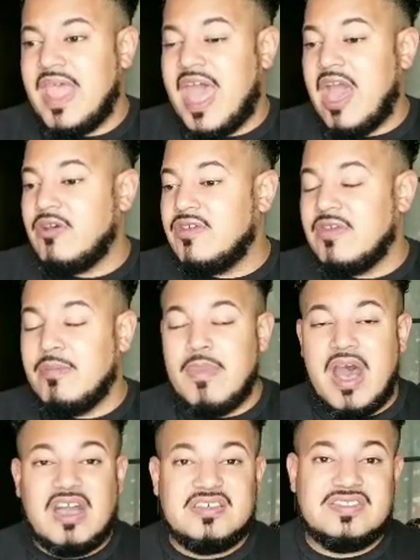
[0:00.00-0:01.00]
out of the
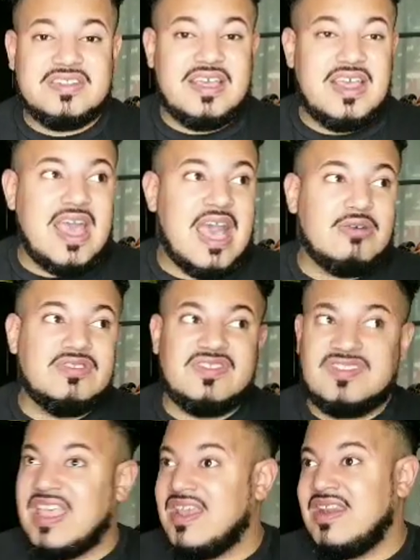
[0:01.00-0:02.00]
box,
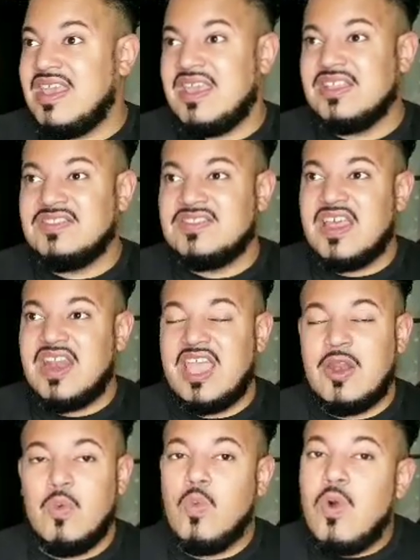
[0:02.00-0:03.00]
outstanding and stunning,
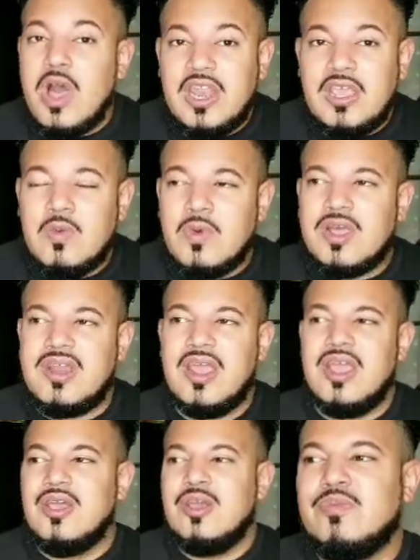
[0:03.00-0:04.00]
and wanting one,
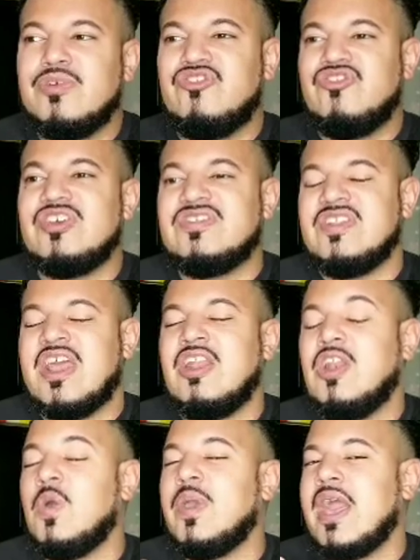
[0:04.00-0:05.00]
but just
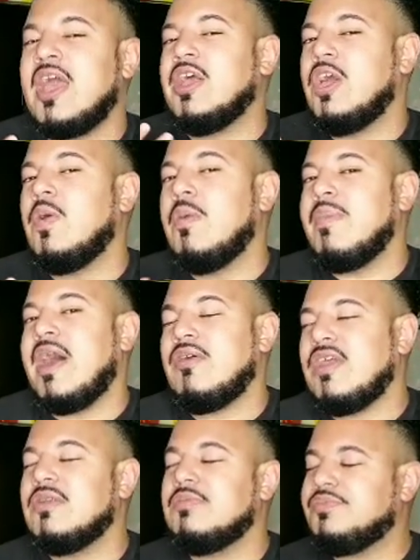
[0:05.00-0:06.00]
not knowing how to go
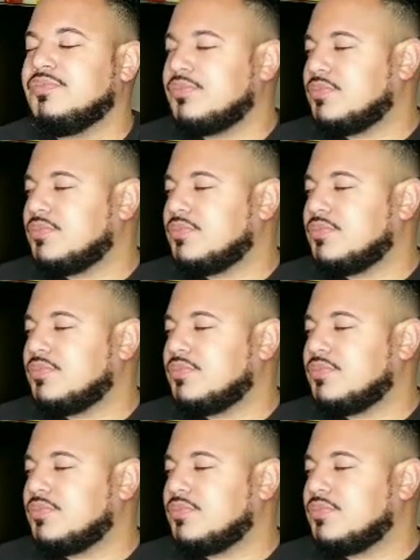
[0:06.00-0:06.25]
about it,